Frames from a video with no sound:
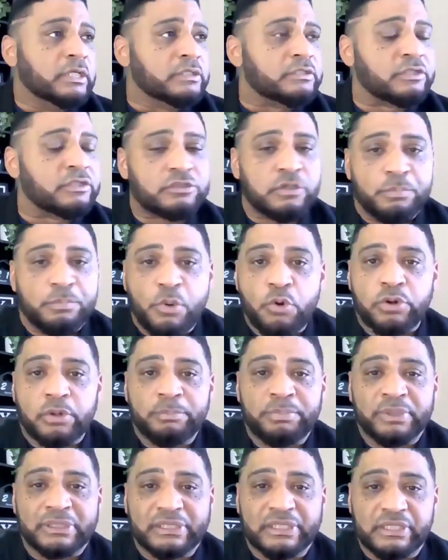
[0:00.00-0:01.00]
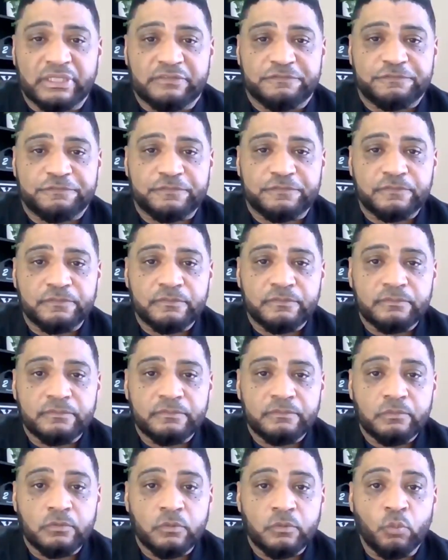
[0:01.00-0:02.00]
a belief
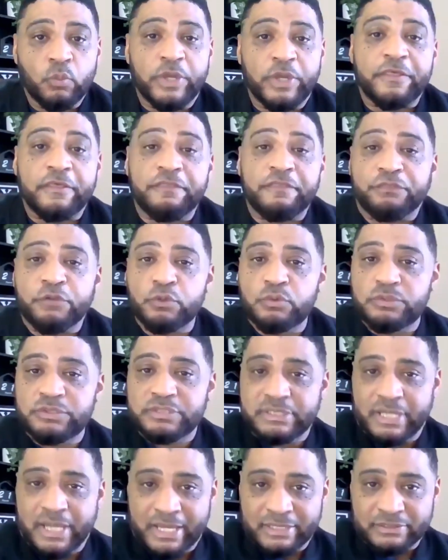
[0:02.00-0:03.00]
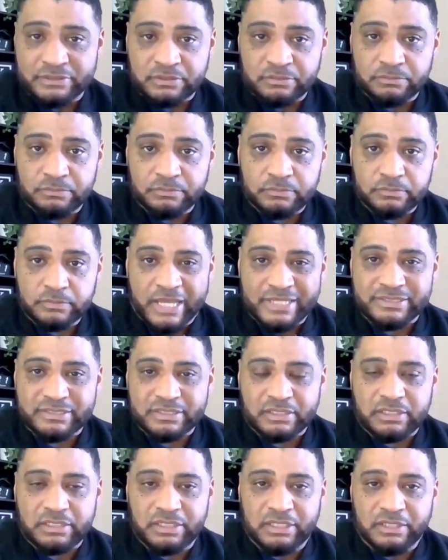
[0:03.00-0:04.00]
with enthusiasm. That's the
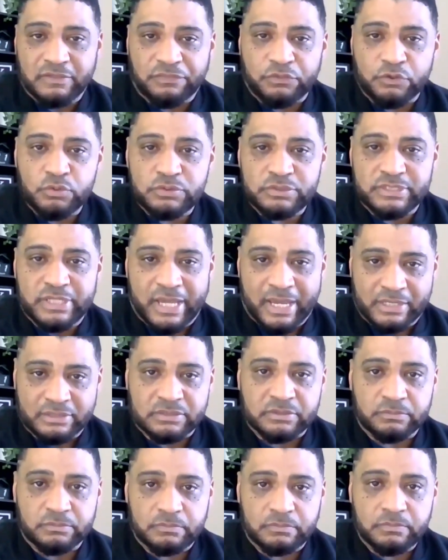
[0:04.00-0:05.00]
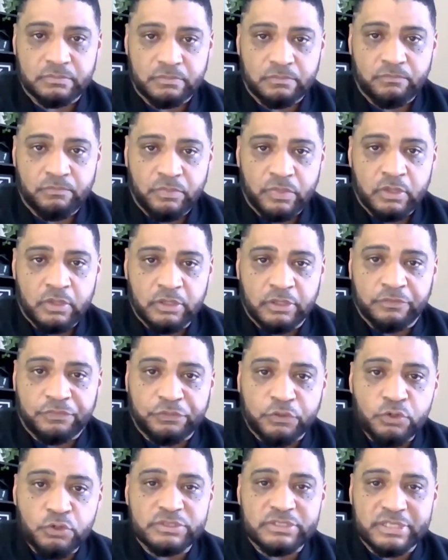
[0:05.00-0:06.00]
key, enthusiasm.
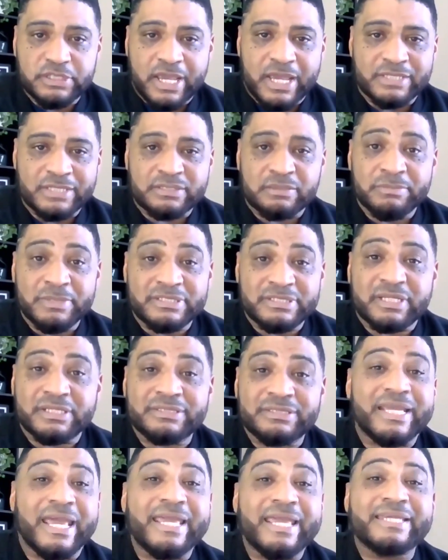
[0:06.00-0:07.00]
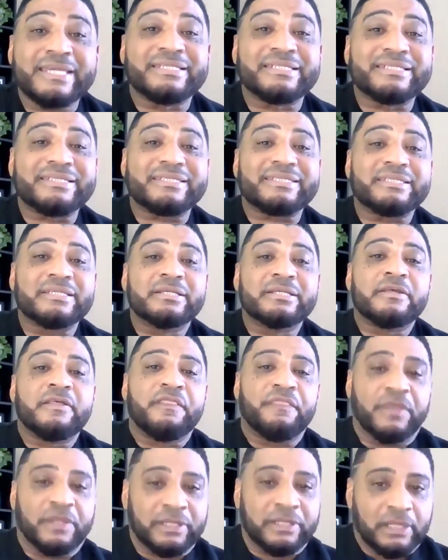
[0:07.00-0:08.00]
Enthusiasm is contagious.
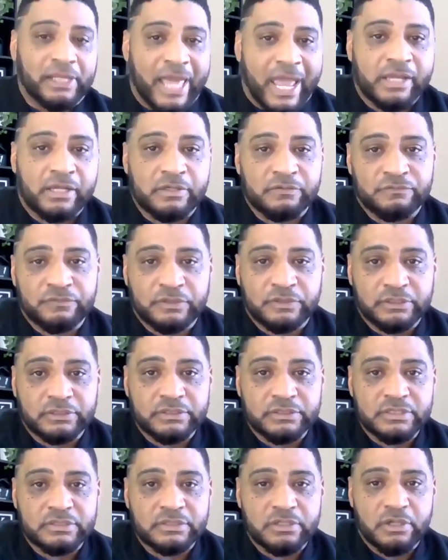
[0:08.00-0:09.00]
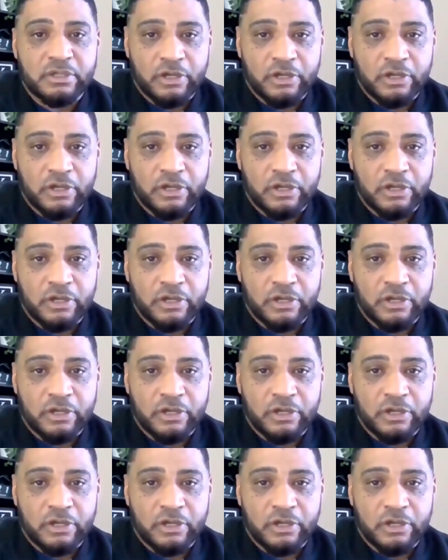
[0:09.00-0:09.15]
The lack of it is